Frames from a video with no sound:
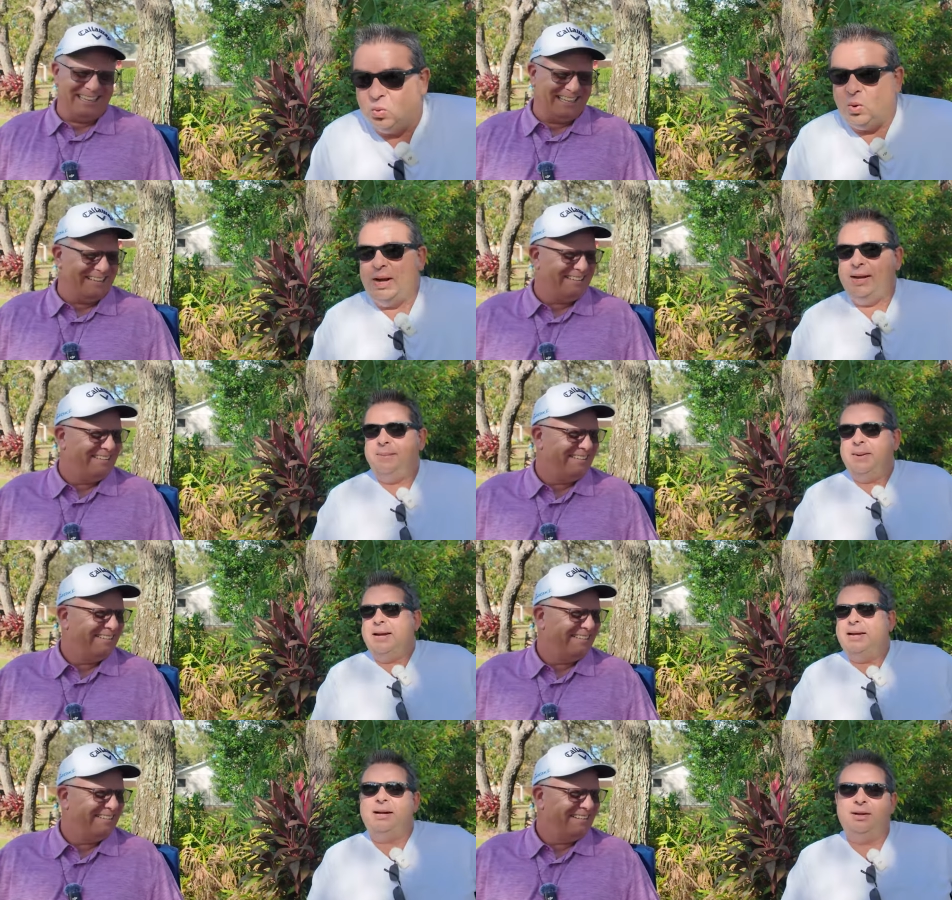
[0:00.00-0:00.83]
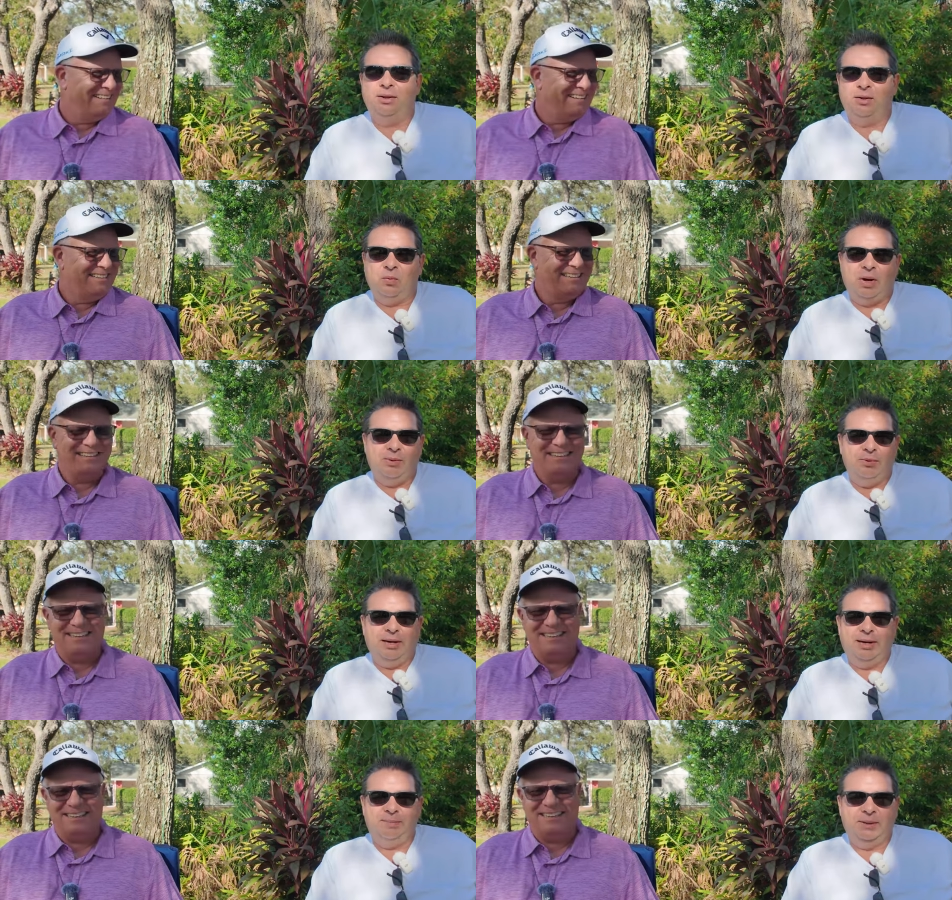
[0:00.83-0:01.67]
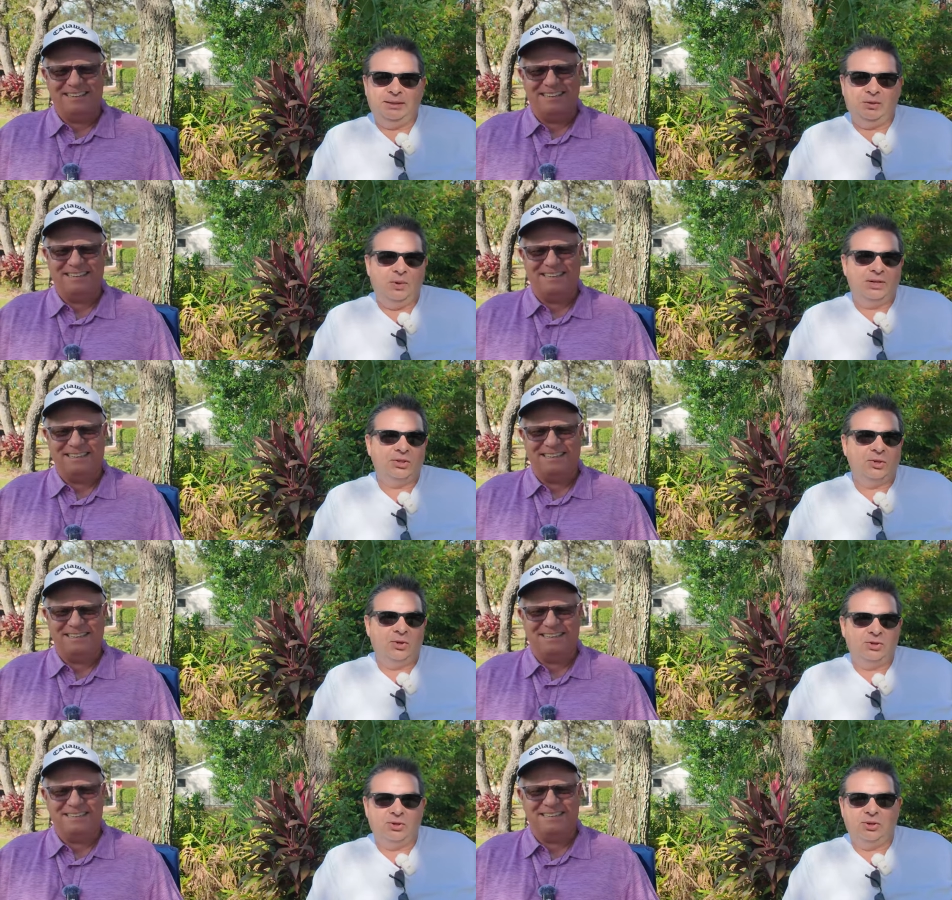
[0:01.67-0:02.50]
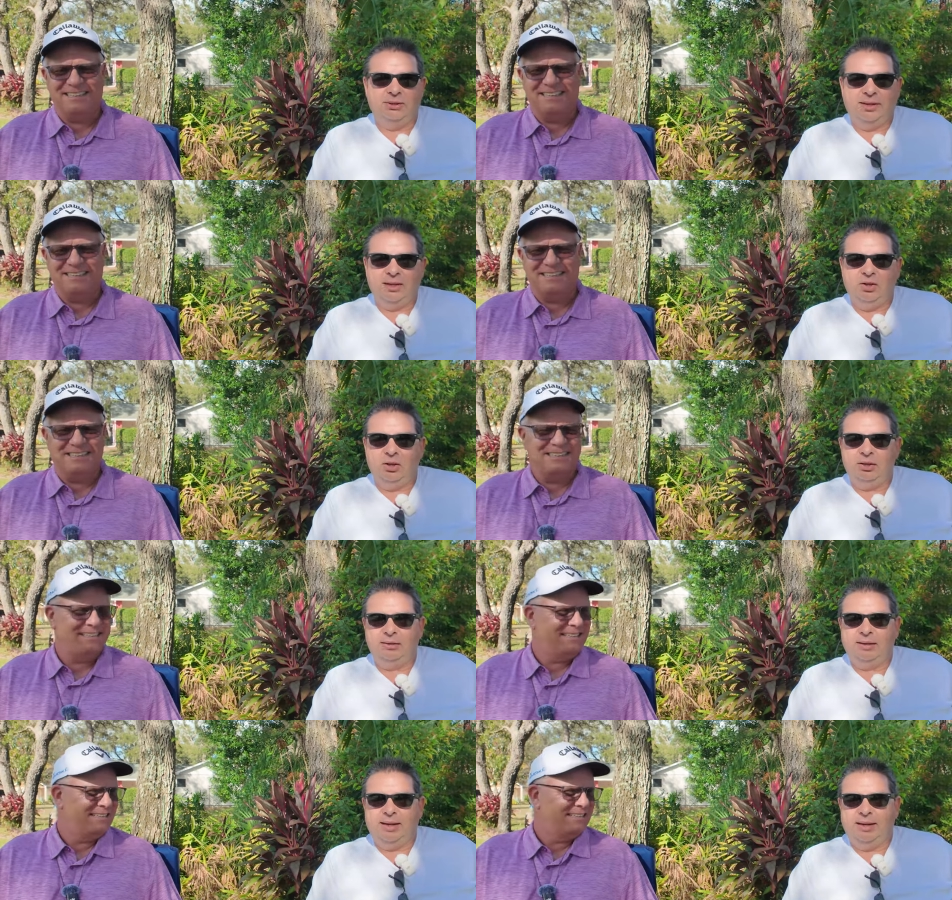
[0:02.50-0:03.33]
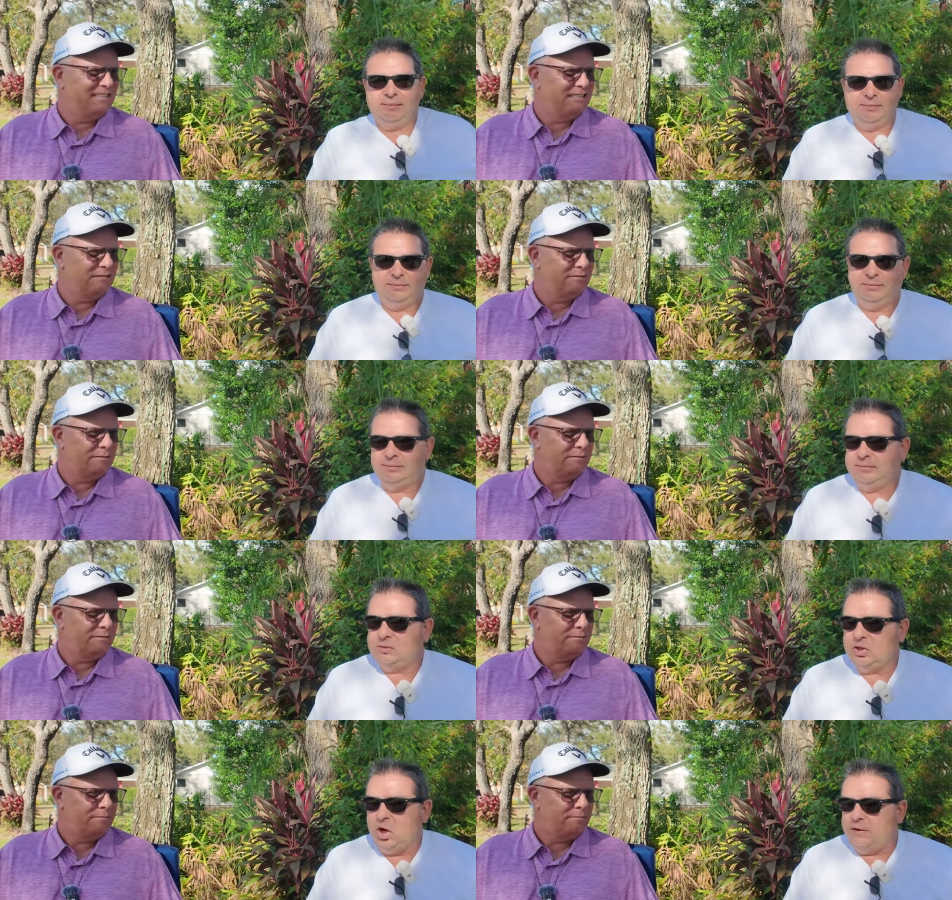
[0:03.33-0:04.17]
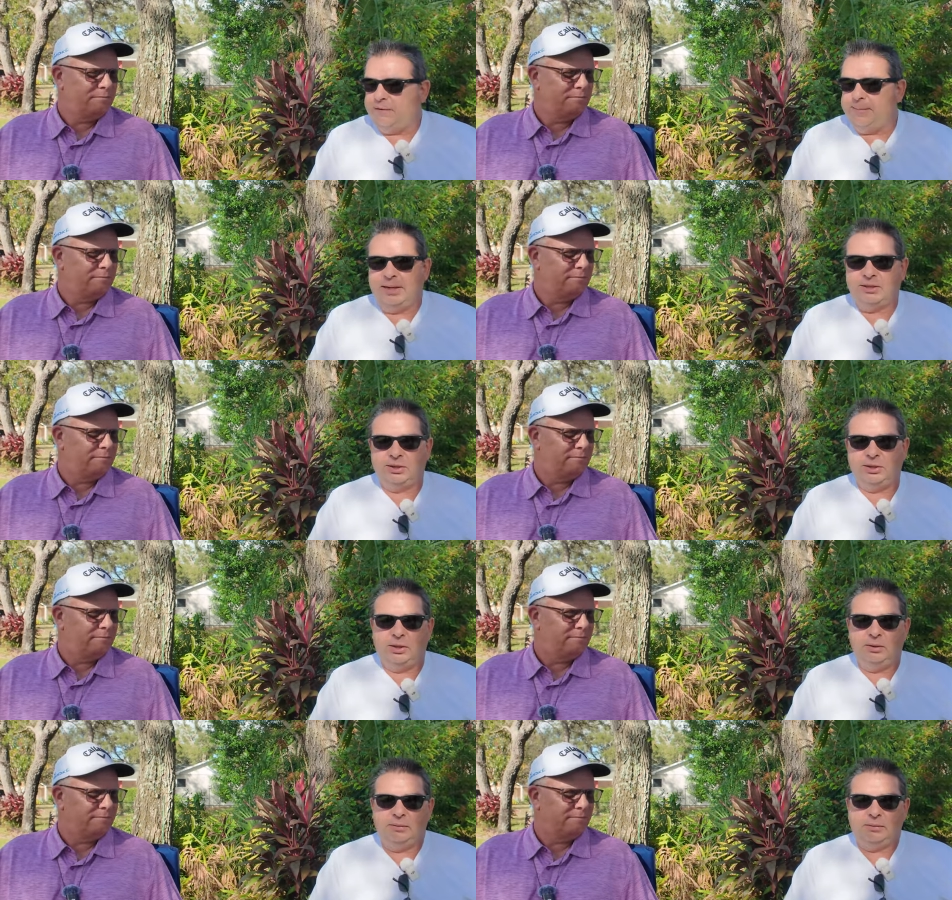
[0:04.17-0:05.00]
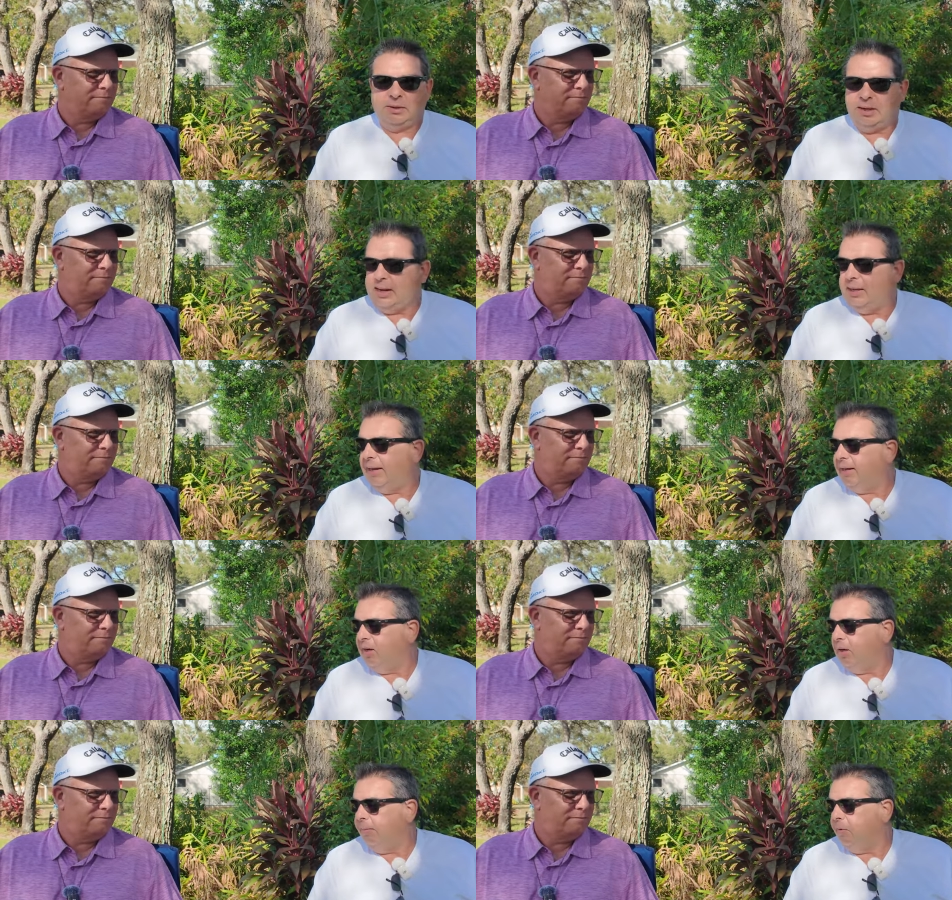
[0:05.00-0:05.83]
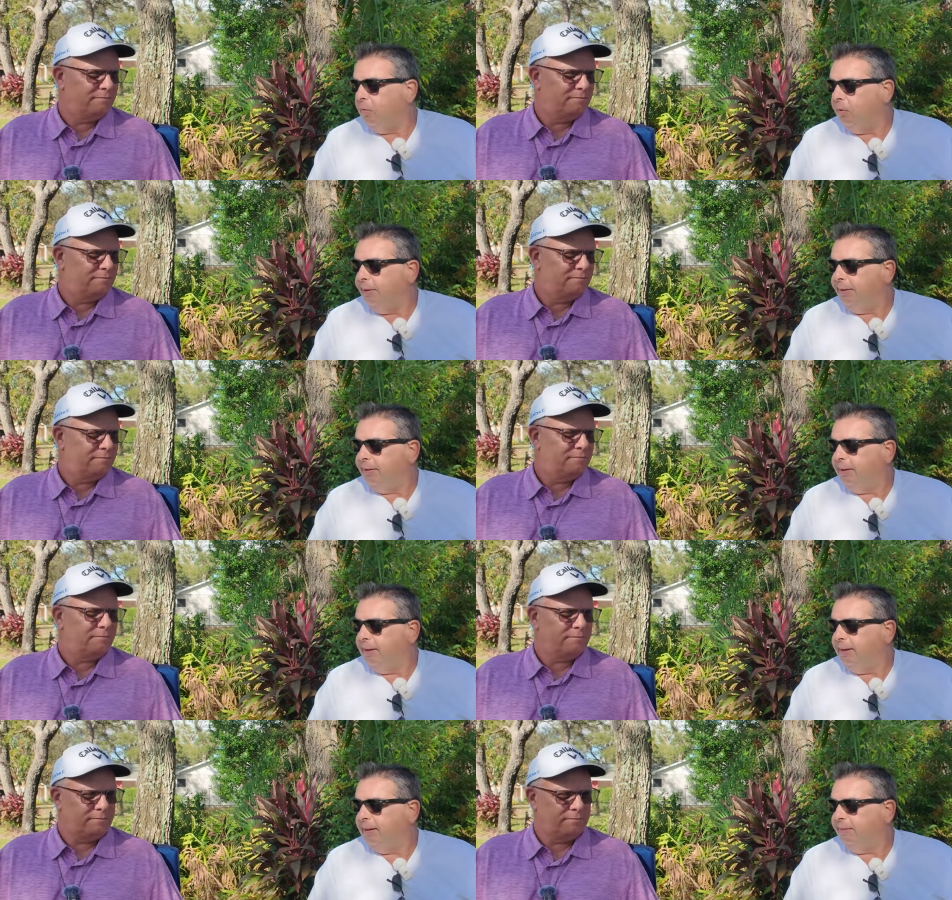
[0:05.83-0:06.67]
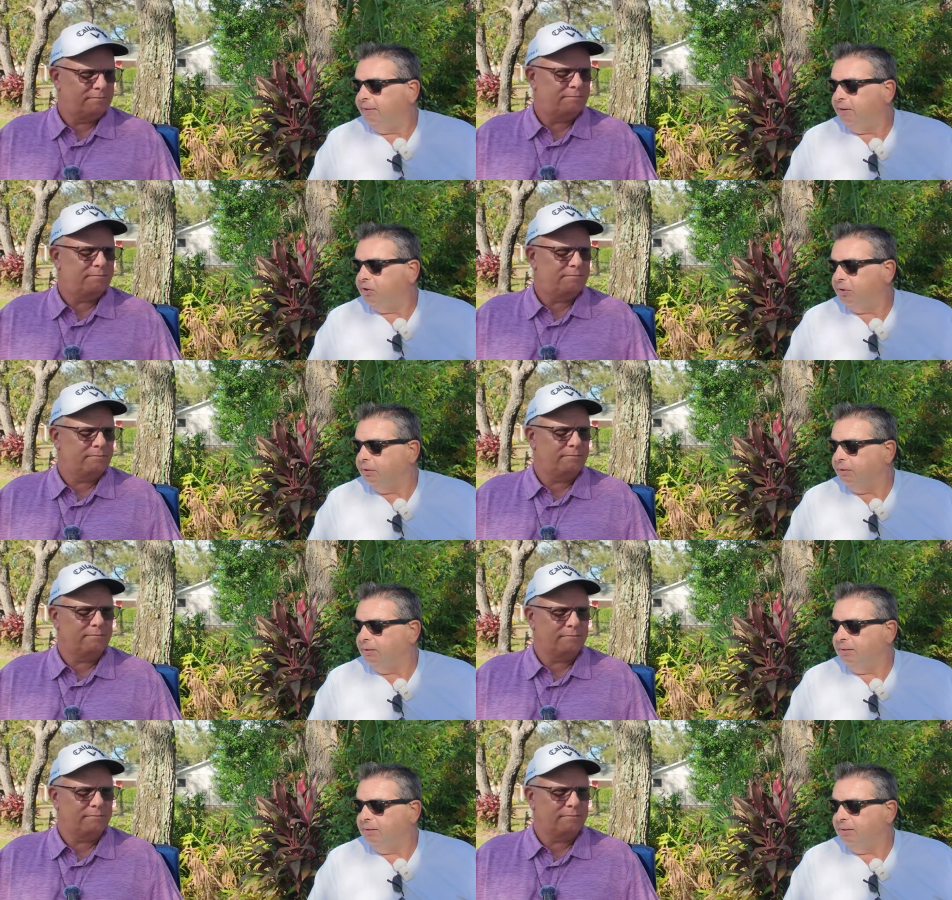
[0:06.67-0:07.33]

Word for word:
Speaker 1: so why am I on, why would I pick the West Coast all day long? Gulf of Mexico. I like calmer water. I like fishing.